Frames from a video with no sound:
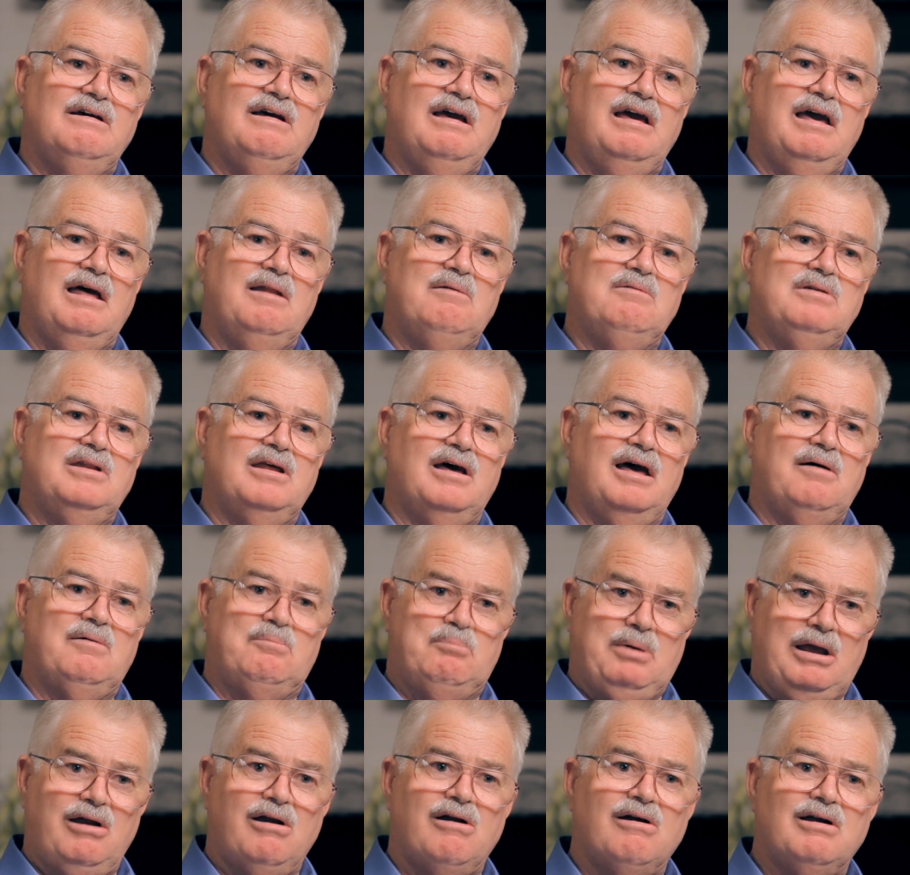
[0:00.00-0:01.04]
and
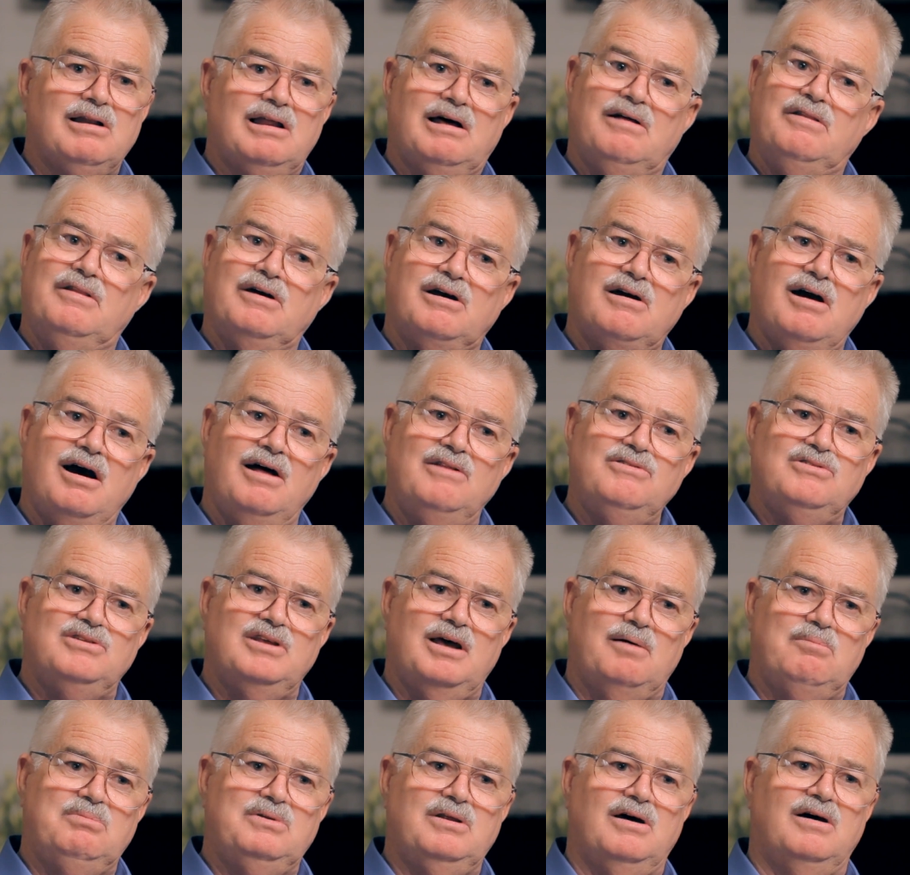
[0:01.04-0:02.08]
paralleled the
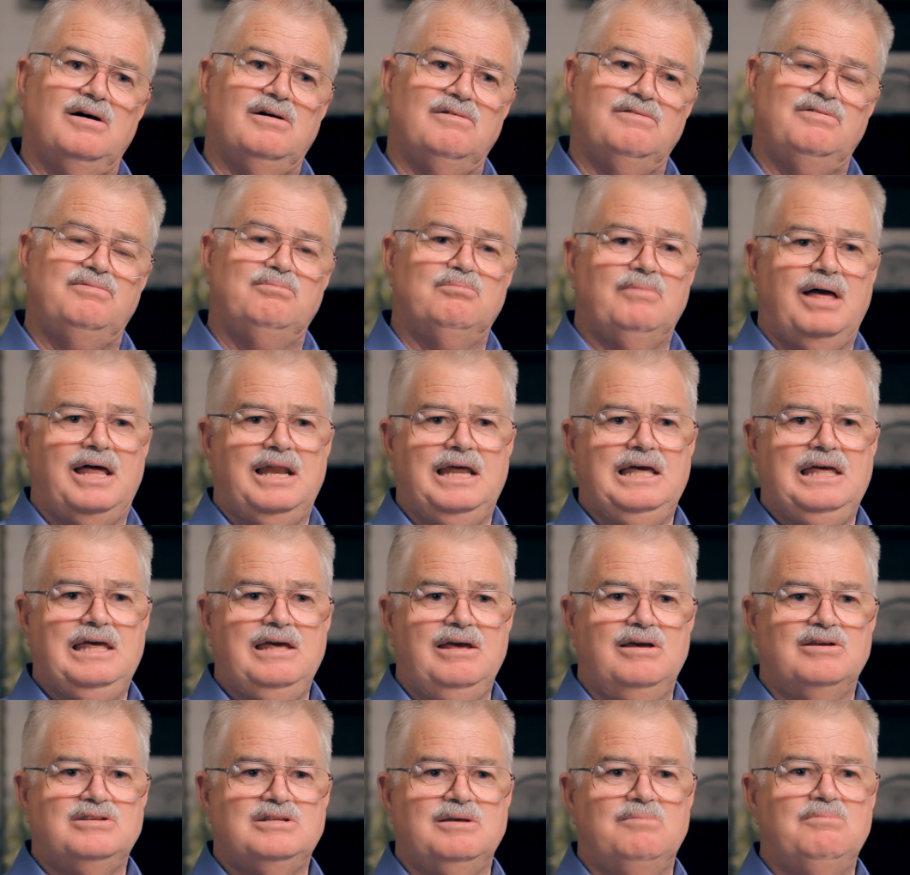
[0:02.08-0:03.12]
concept of
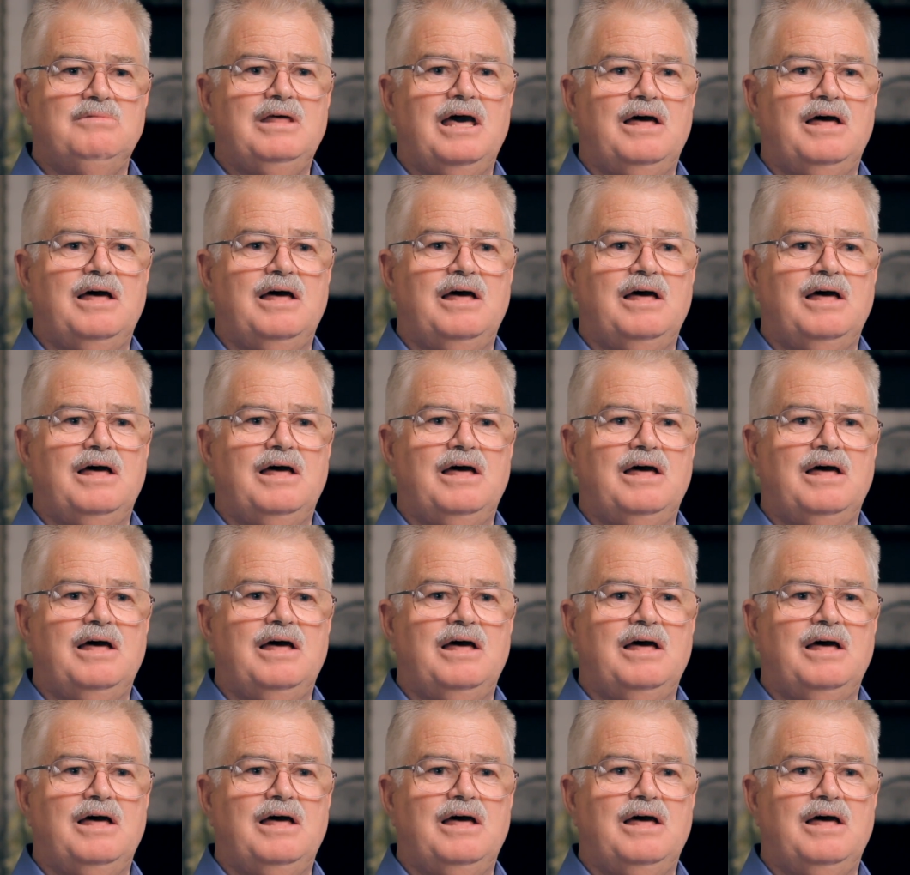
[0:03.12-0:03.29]
Manichaeism,